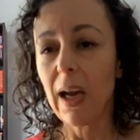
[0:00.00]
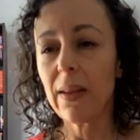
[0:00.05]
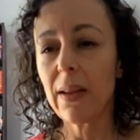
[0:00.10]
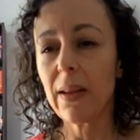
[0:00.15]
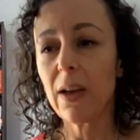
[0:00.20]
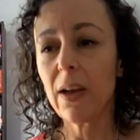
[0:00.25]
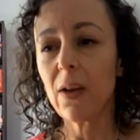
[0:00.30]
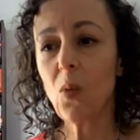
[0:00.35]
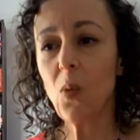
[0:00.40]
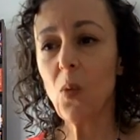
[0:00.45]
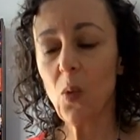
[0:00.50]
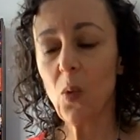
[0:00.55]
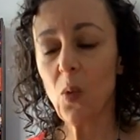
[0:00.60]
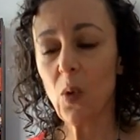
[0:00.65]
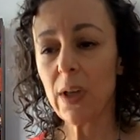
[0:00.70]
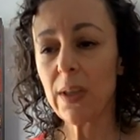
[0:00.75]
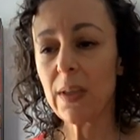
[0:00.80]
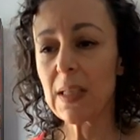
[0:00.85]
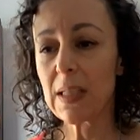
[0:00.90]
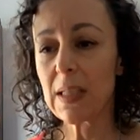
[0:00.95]
And then
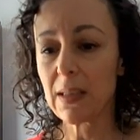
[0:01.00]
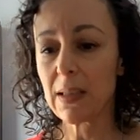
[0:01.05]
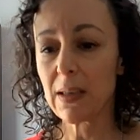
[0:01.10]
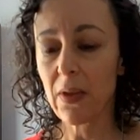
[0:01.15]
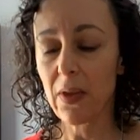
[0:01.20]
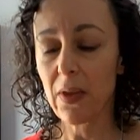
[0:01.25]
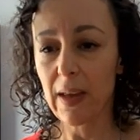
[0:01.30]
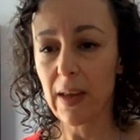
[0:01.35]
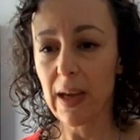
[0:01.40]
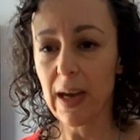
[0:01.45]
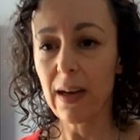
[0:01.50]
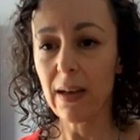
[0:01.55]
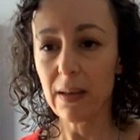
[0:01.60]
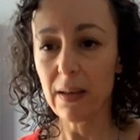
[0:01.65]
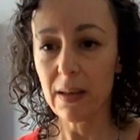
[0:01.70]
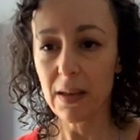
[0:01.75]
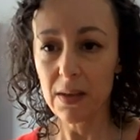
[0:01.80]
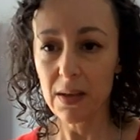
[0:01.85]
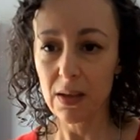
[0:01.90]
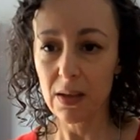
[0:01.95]
once
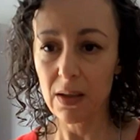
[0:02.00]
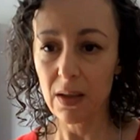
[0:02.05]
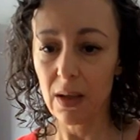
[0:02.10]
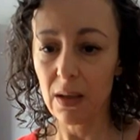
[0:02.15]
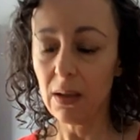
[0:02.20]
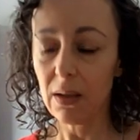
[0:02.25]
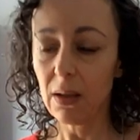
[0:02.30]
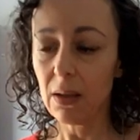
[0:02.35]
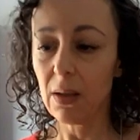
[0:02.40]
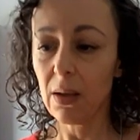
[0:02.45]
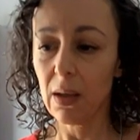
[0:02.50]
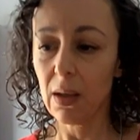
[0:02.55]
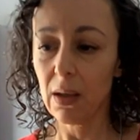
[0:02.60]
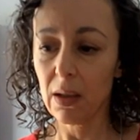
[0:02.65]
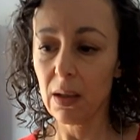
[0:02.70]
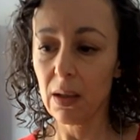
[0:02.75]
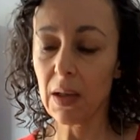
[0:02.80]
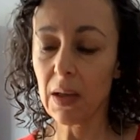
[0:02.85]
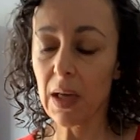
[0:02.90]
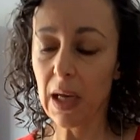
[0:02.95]
that is done,
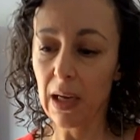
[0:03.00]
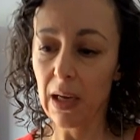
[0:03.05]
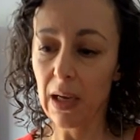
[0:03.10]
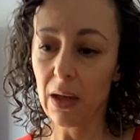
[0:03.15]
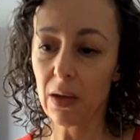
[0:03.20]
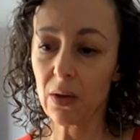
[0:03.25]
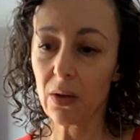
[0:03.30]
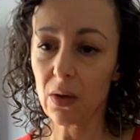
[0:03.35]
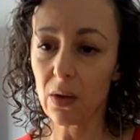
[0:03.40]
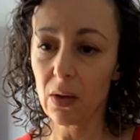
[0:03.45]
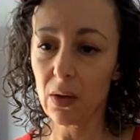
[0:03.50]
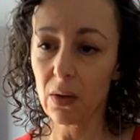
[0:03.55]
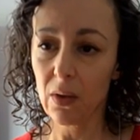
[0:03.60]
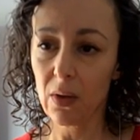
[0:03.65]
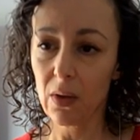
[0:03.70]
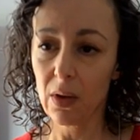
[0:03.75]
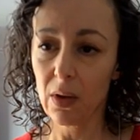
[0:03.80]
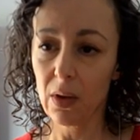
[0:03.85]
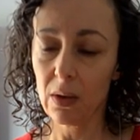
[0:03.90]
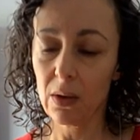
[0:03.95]
and
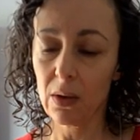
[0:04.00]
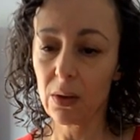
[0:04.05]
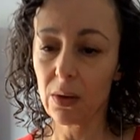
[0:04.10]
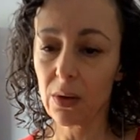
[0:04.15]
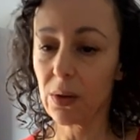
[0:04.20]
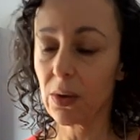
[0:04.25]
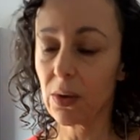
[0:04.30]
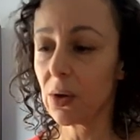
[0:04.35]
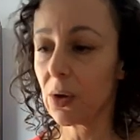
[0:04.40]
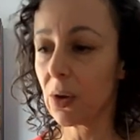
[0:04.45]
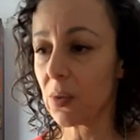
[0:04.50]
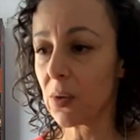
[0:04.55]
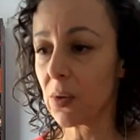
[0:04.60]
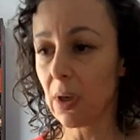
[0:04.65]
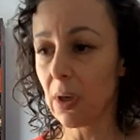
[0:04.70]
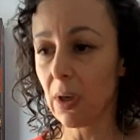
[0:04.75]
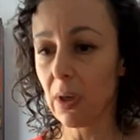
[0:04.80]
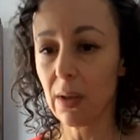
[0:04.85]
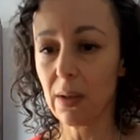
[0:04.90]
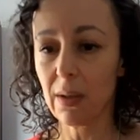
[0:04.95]
the learner
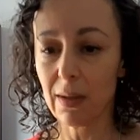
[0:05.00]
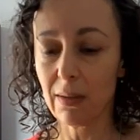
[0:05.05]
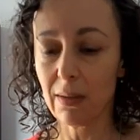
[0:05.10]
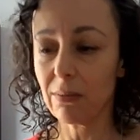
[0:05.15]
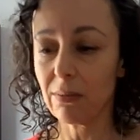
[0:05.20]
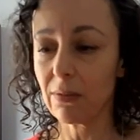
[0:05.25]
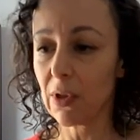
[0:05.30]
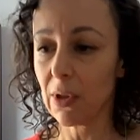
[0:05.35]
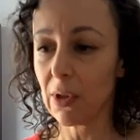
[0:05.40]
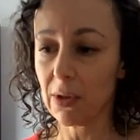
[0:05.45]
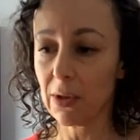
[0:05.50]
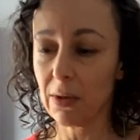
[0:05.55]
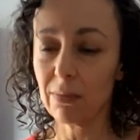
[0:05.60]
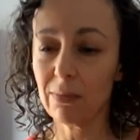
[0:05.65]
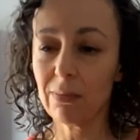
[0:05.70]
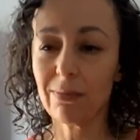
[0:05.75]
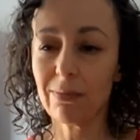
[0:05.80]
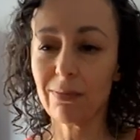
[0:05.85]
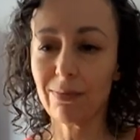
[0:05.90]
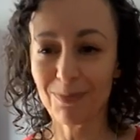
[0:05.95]
goes on and
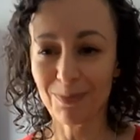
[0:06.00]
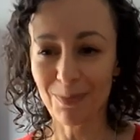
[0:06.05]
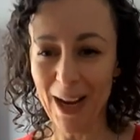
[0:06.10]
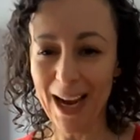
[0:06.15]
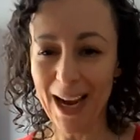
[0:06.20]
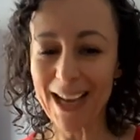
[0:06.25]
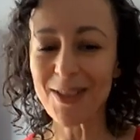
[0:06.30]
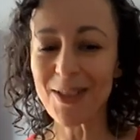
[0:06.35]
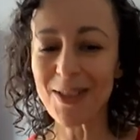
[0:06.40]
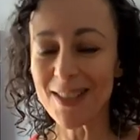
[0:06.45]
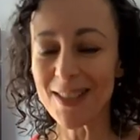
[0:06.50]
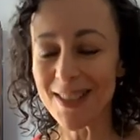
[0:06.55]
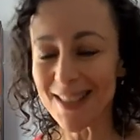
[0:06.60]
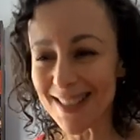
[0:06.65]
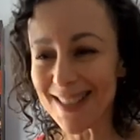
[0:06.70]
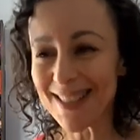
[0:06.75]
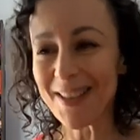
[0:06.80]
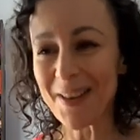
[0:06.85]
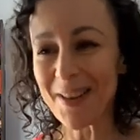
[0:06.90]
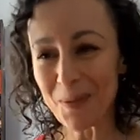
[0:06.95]

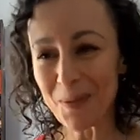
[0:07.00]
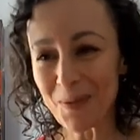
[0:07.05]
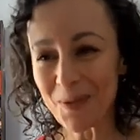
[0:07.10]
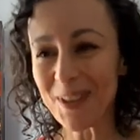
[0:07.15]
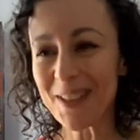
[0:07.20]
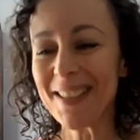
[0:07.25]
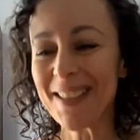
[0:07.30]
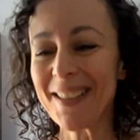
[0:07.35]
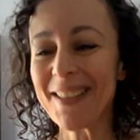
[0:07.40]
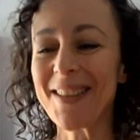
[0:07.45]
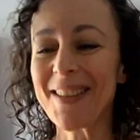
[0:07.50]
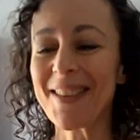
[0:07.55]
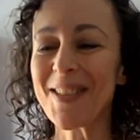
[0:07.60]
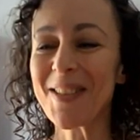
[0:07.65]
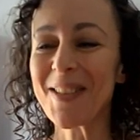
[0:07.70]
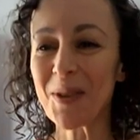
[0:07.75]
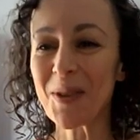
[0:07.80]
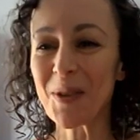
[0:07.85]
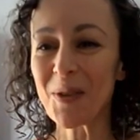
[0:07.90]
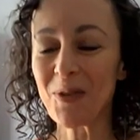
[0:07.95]
passes, hopefully,
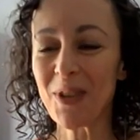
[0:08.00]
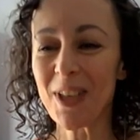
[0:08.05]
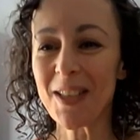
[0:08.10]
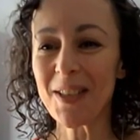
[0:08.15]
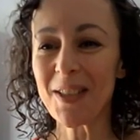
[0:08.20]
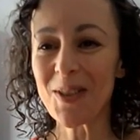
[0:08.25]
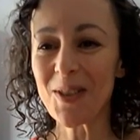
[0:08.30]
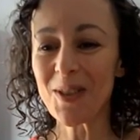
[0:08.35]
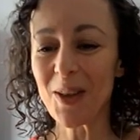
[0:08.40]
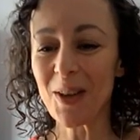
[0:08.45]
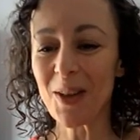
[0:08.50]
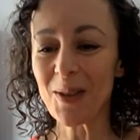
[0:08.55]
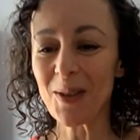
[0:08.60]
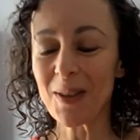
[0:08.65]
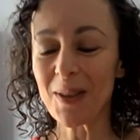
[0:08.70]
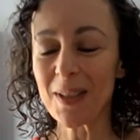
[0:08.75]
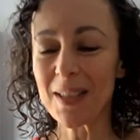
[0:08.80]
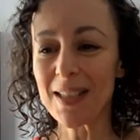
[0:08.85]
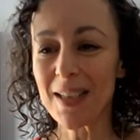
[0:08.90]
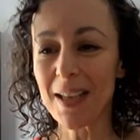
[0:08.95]
the certified
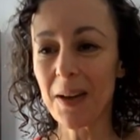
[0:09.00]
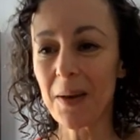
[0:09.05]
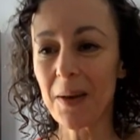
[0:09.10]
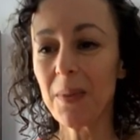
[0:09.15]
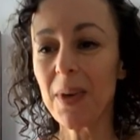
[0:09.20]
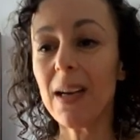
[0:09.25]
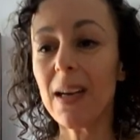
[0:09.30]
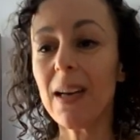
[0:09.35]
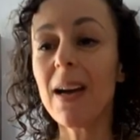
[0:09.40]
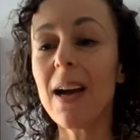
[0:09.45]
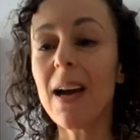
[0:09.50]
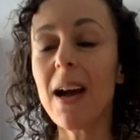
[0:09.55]
installer exam,